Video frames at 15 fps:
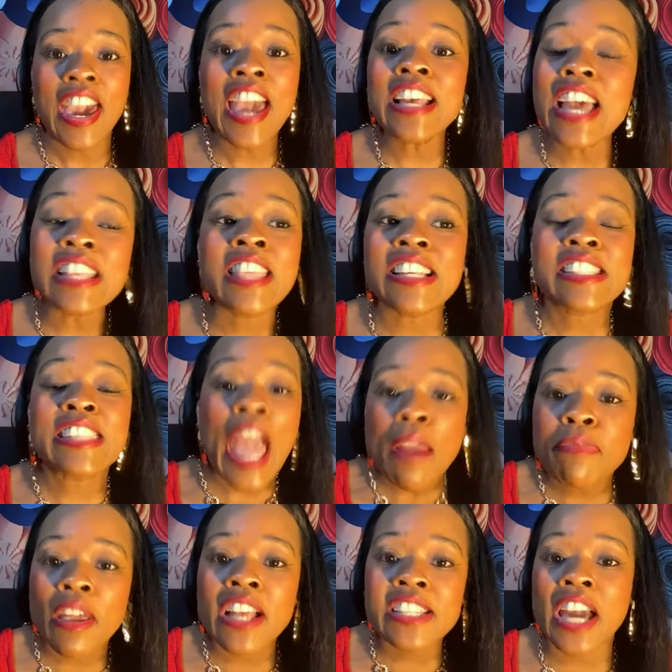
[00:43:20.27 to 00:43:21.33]
It, it, the
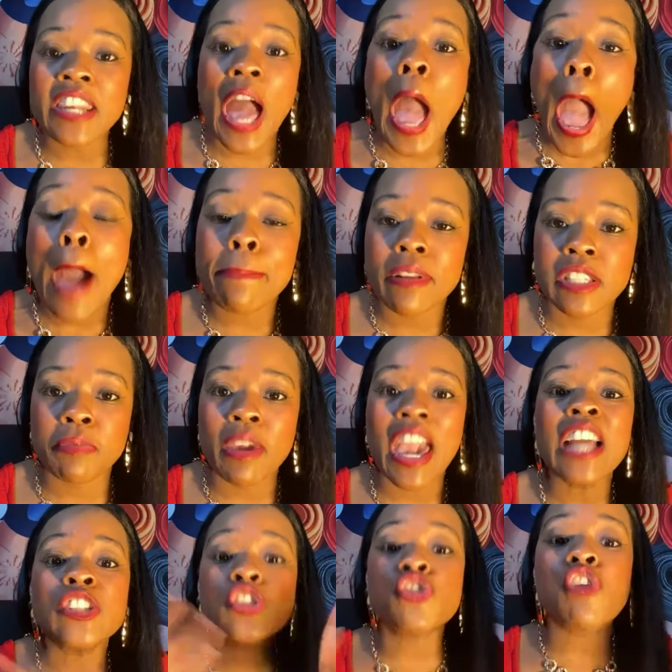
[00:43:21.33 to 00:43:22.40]
same thing is going to happen to me.
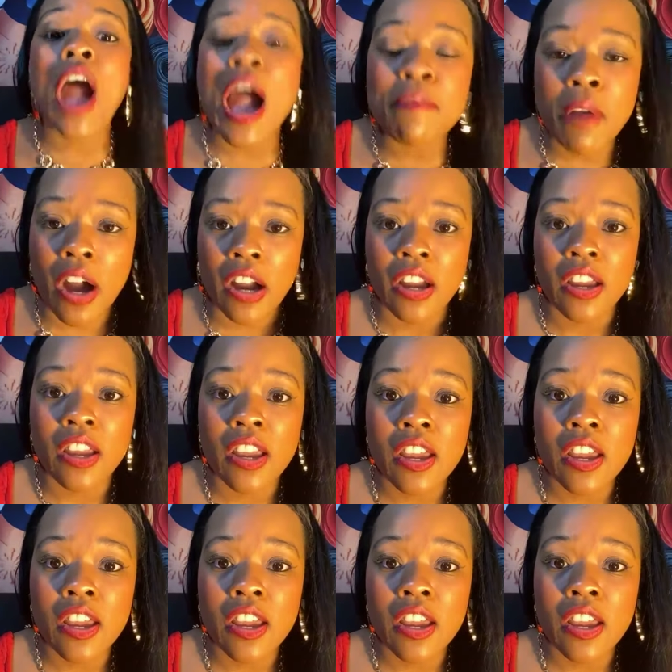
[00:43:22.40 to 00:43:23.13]
It's trauma.